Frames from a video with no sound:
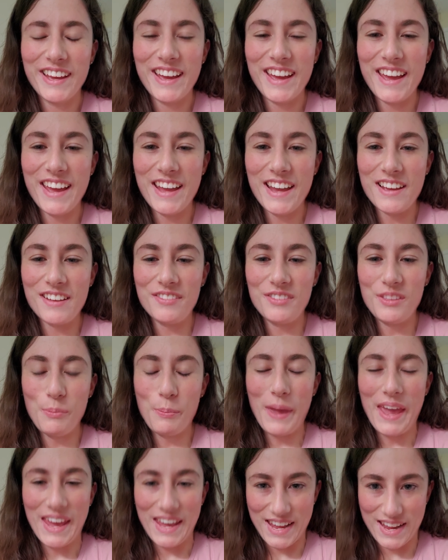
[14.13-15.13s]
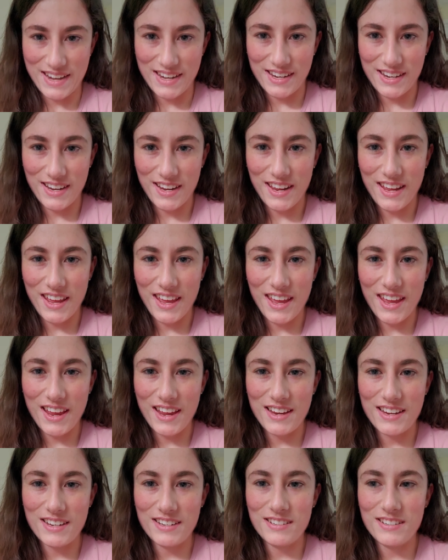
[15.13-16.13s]
and the pain.
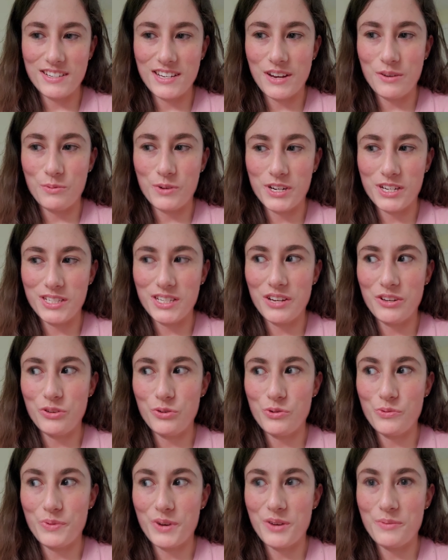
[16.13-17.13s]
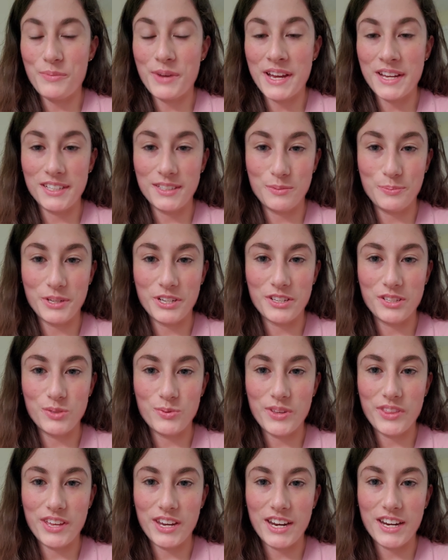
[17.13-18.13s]
And I want to tell you about my experience
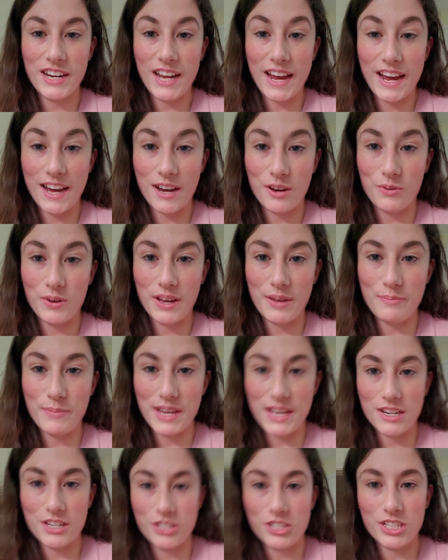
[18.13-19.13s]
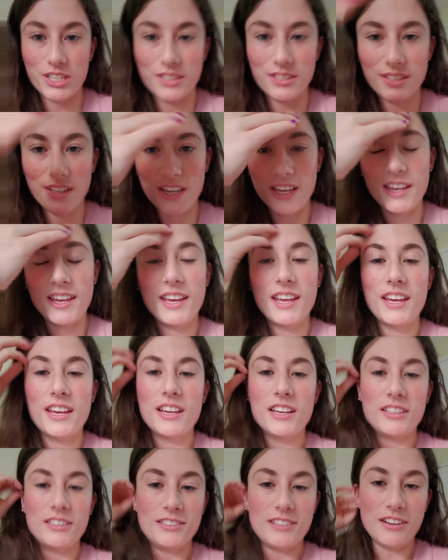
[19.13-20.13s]
with it and how I manage it.
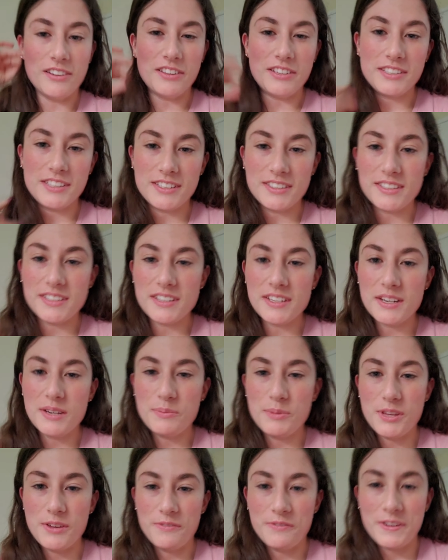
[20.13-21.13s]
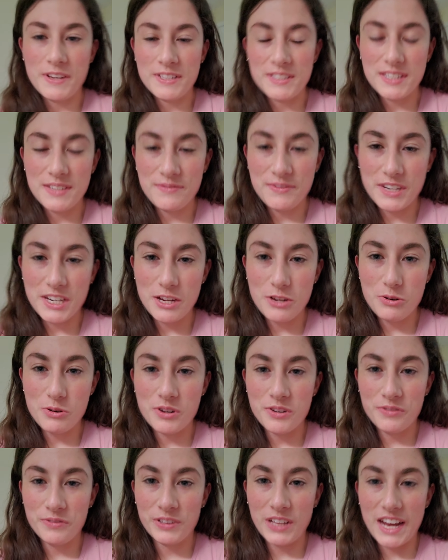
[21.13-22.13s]
So this isn't going to be a fancy video
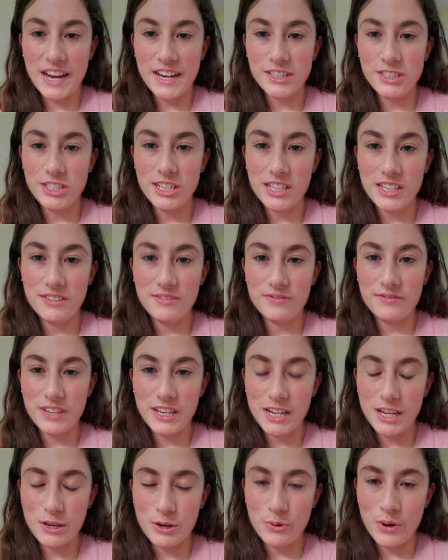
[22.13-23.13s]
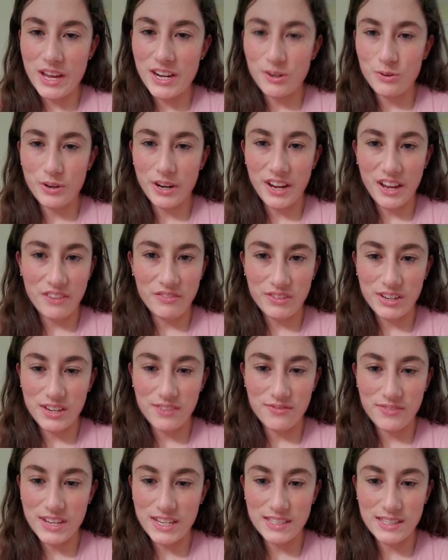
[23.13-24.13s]
or flashy video. I don't have any
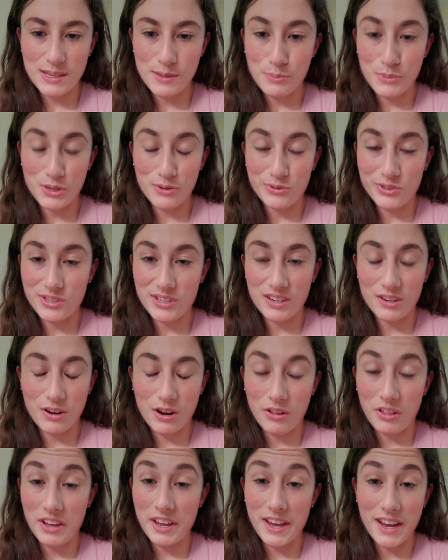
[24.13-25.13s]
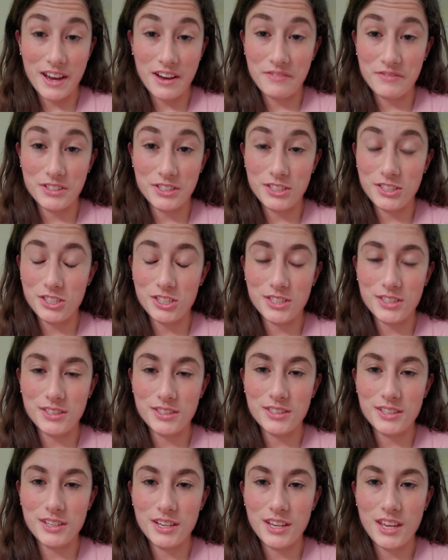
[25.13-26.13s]
fancy music. All I have is
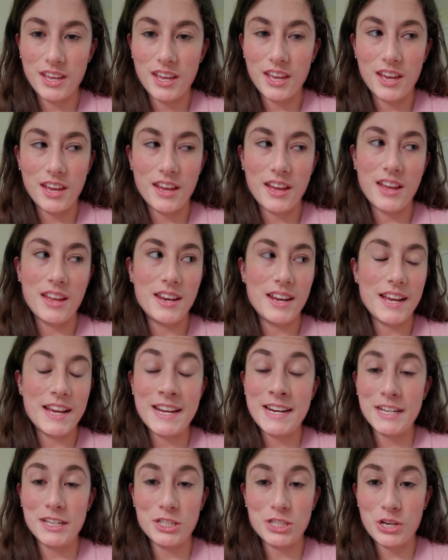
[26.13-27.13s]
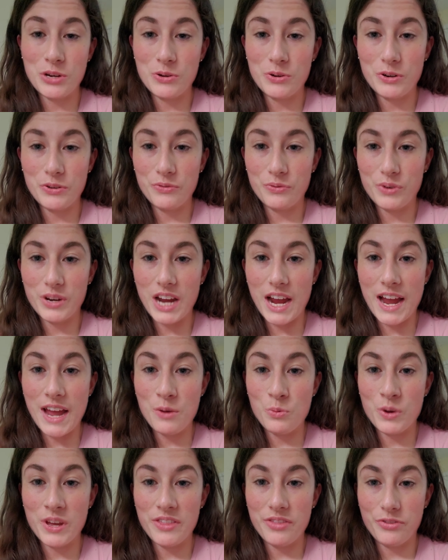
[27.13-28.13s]
just an anecdote of what
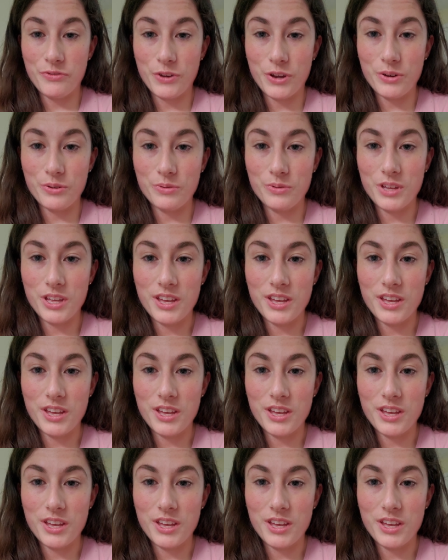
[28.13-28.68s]
I went through.